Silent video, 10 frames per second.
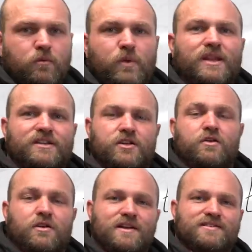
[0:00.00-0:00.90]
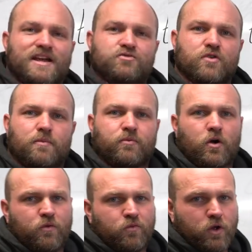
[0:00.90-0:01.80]
We like to utilize that drop
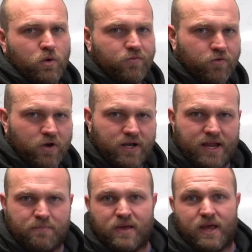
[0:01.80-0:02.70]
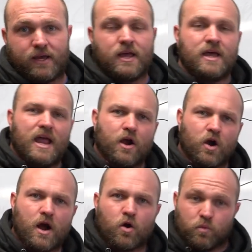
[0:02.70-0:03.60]
row if we're going for a knee pick
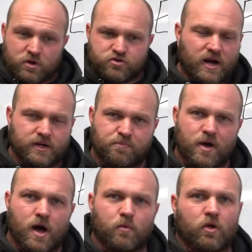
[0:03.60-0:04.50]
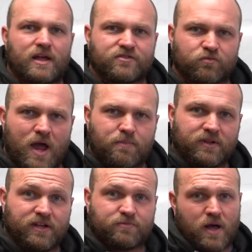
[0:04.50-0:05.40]
or we're trying to pummel as
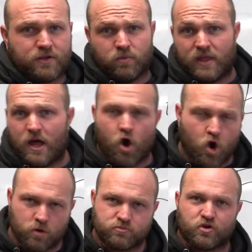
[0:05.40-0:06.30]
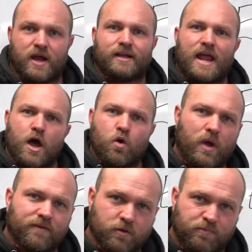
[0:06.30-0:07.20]
rapidly as possible, that arm drag. Now
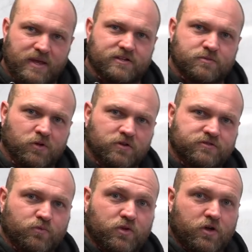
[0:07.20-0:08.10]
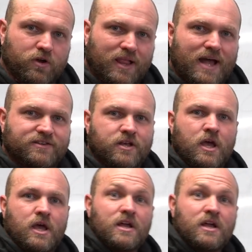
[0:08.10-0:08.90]
we have to be explosive with our lats.